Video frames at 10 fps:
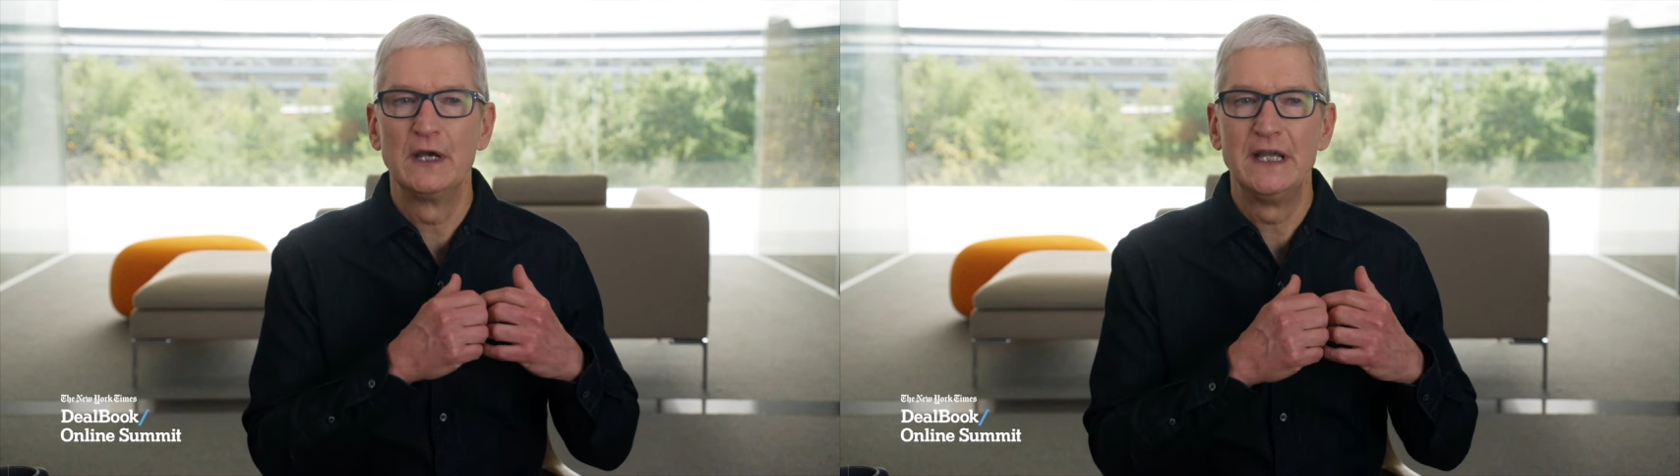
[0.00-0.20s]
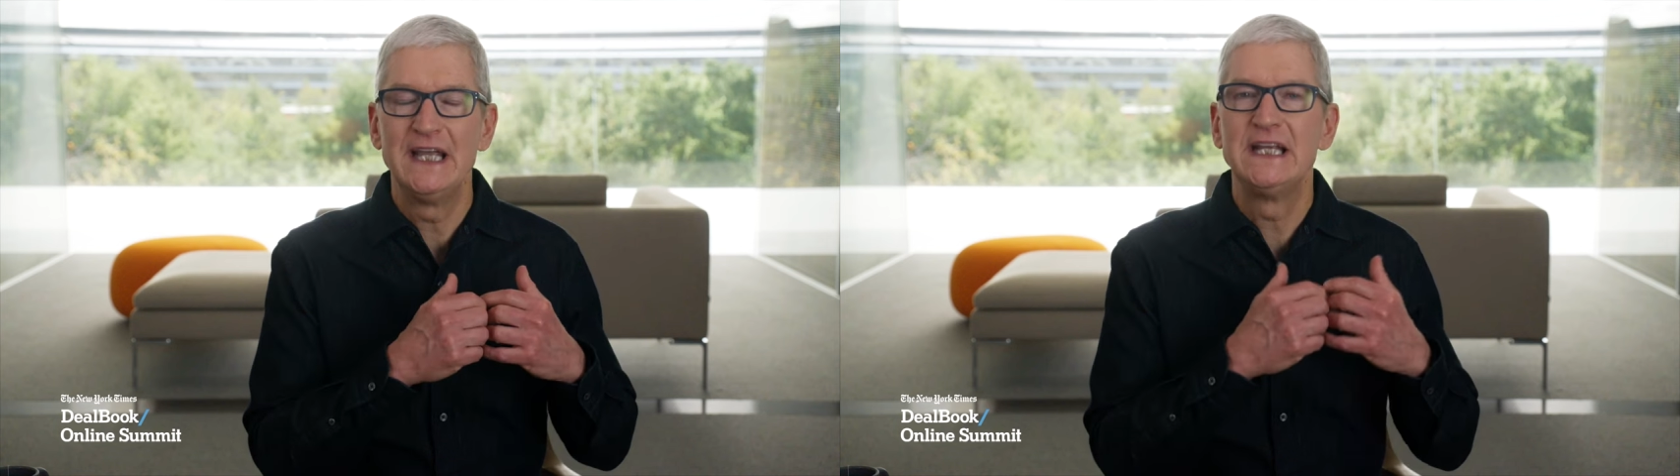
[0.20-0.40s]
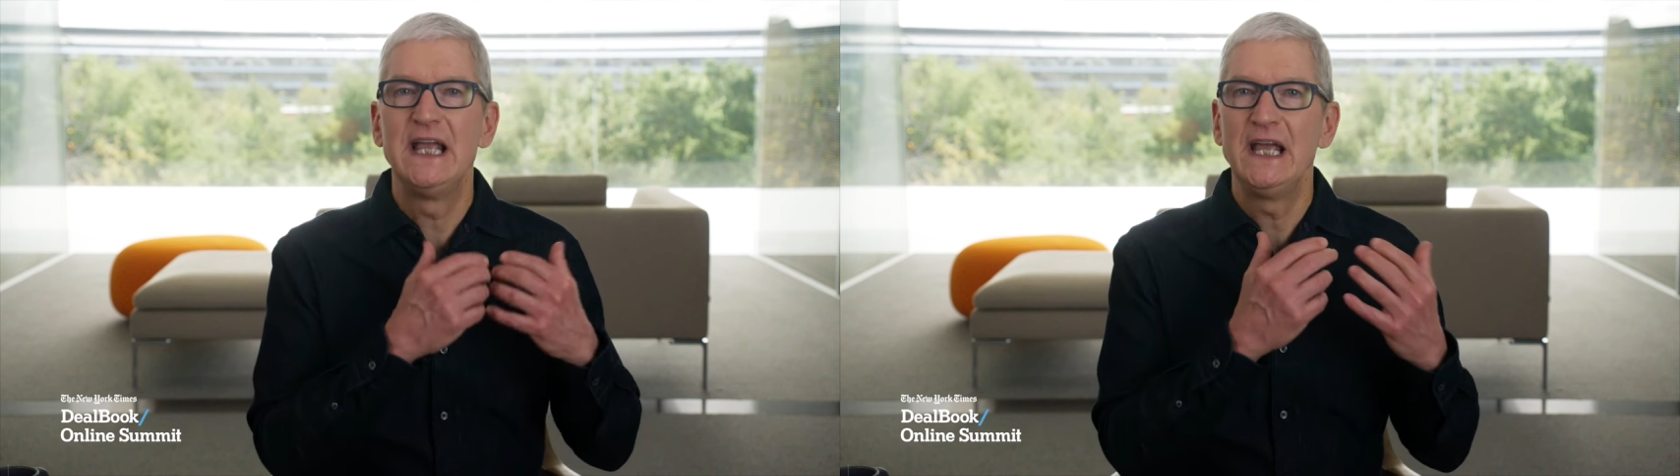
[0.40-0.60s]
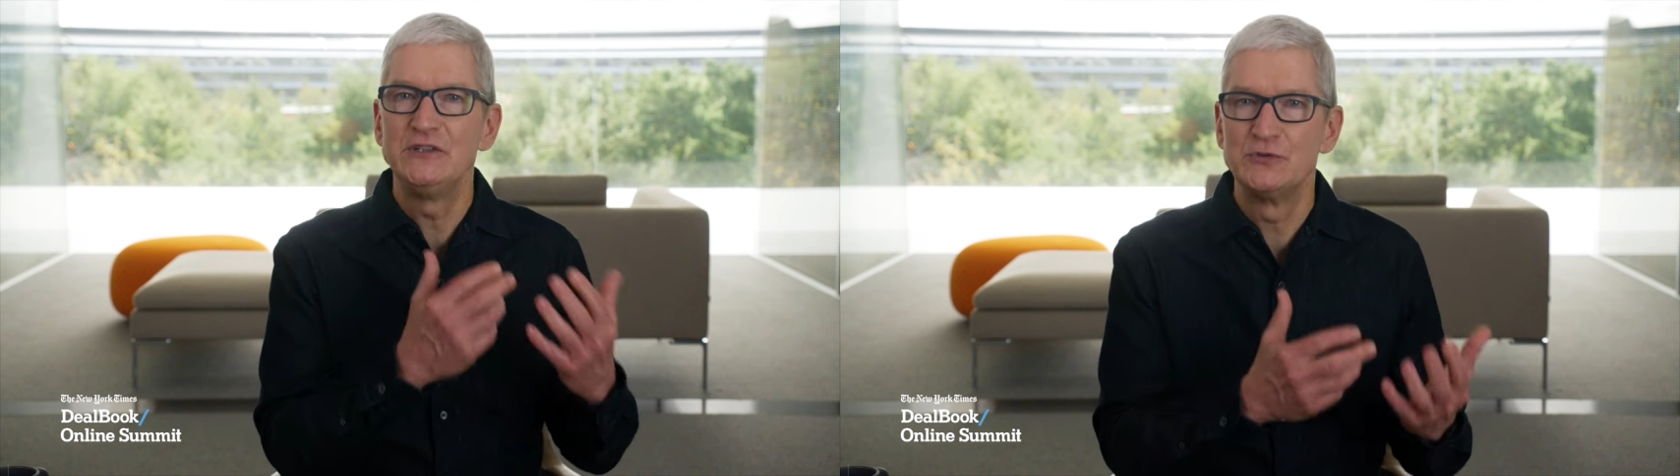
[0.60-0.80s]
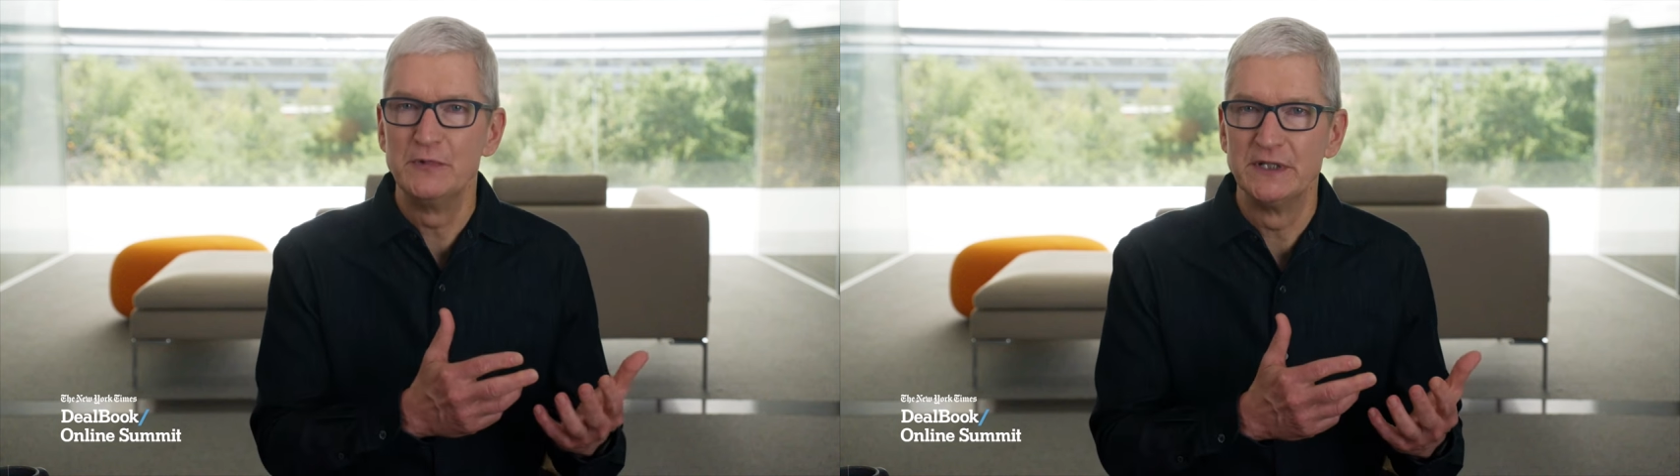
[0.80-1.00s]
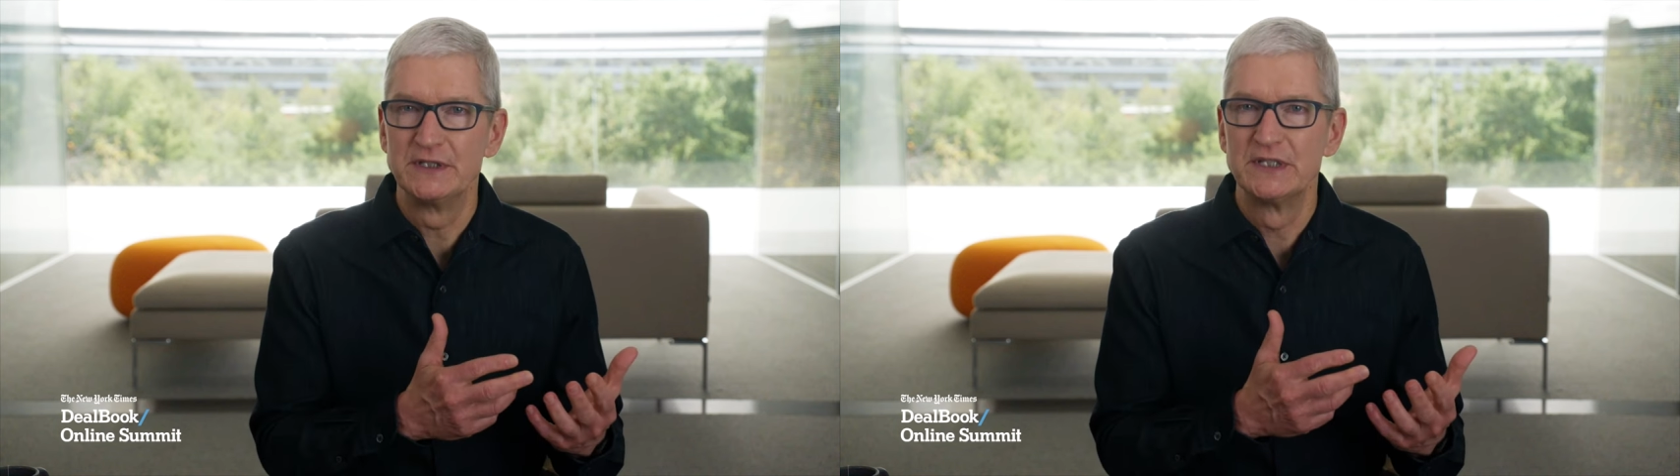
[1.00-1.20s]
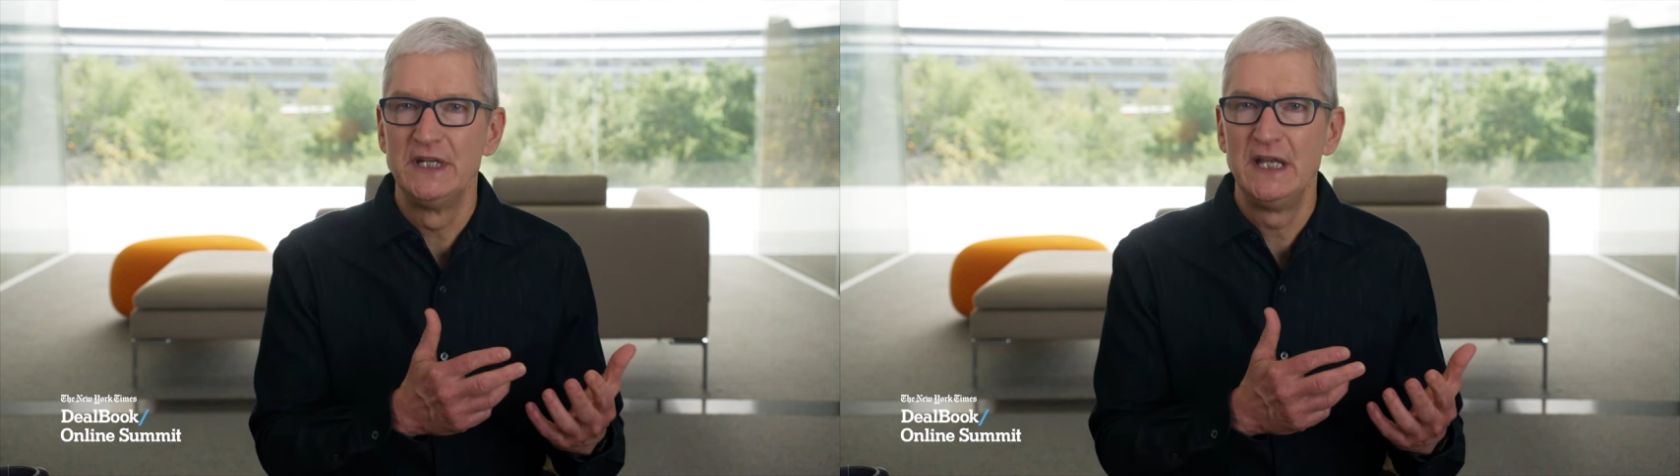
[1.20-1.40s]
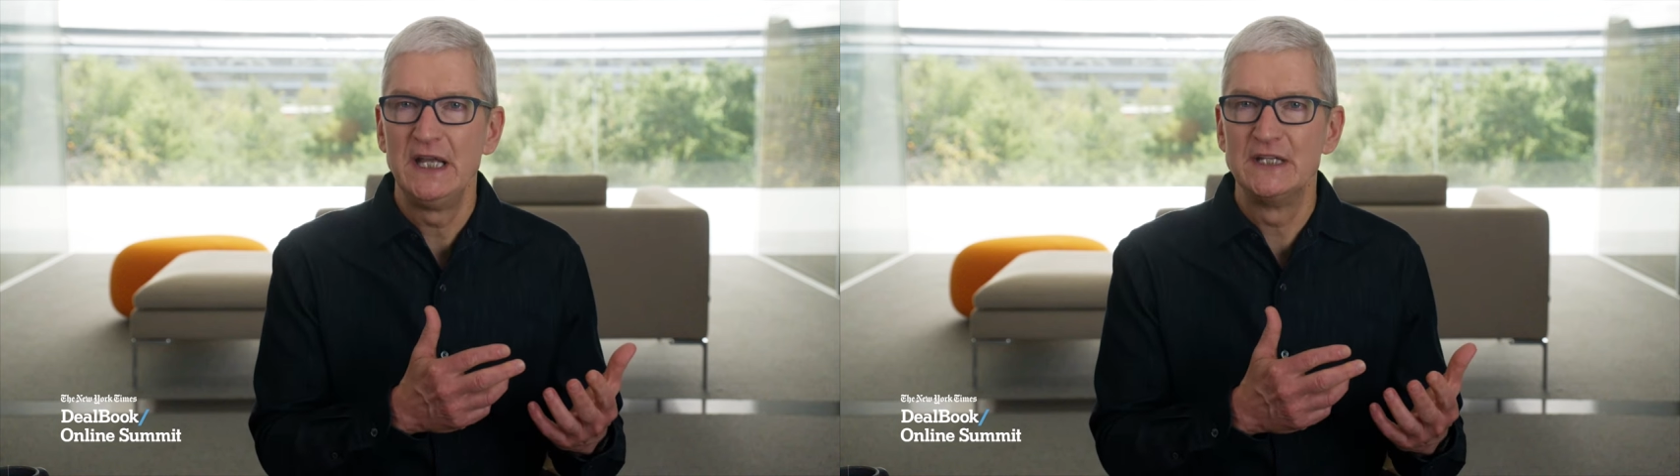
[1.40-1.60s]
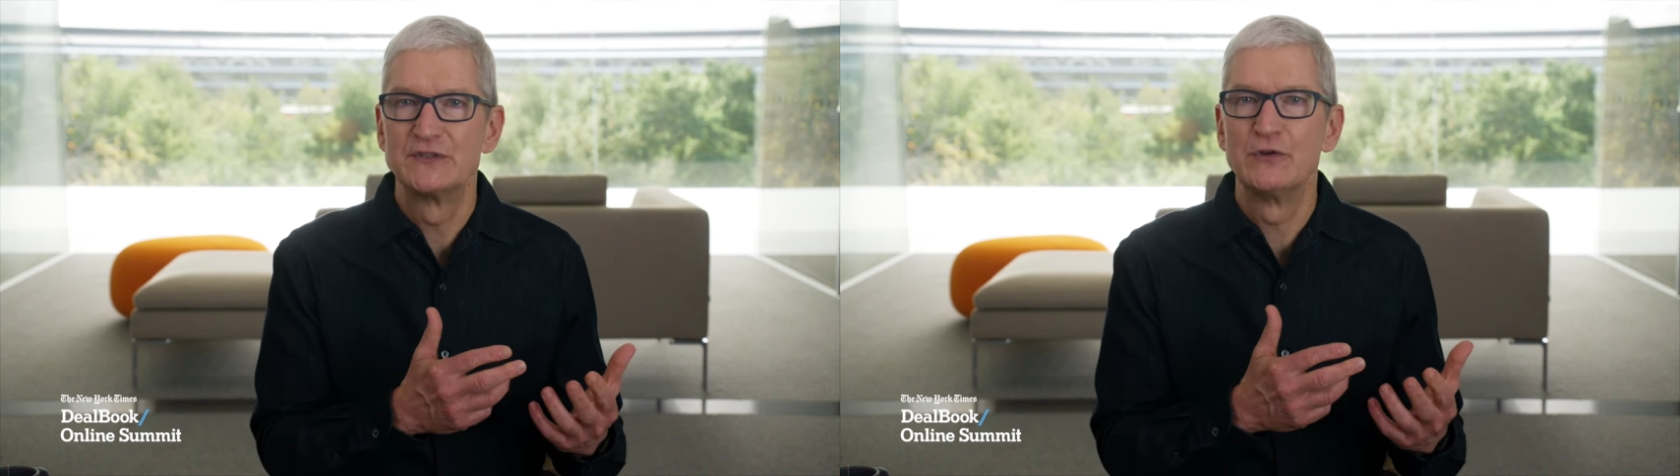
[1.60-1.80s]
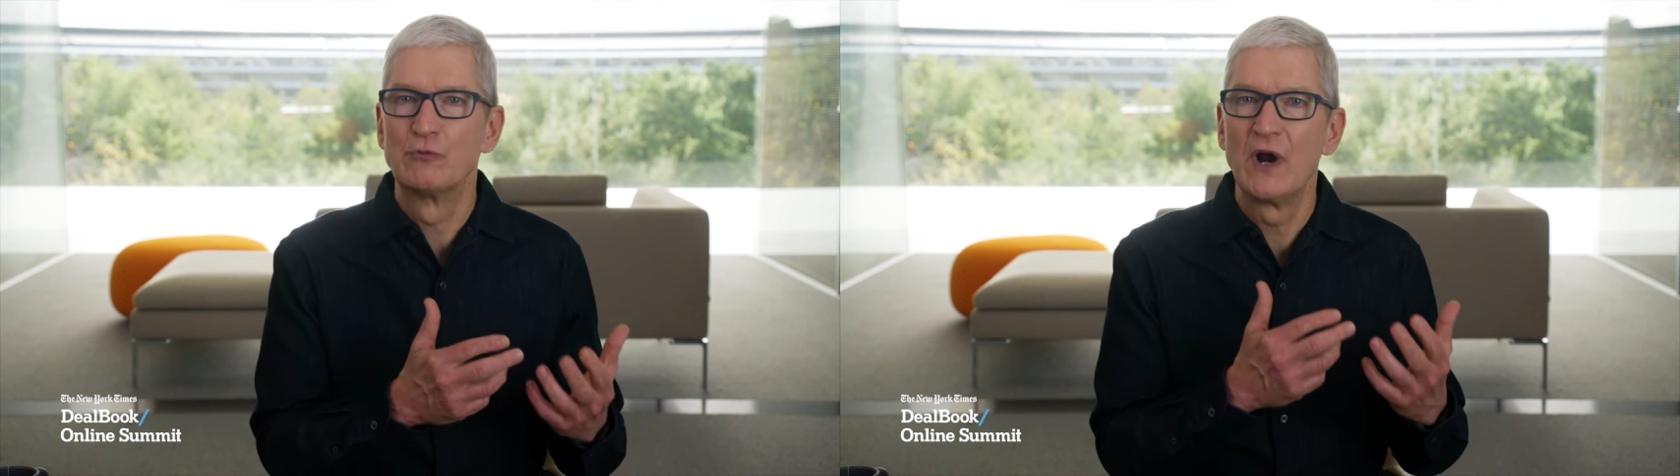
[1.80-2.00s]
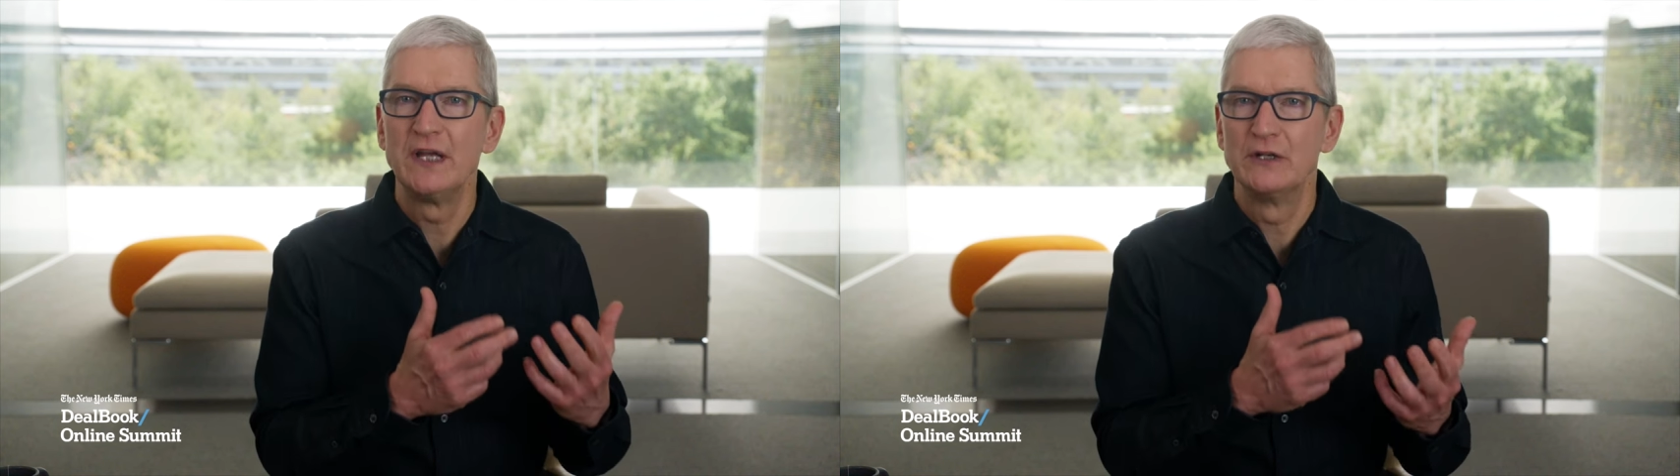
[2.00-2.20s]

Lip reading: engagement is the right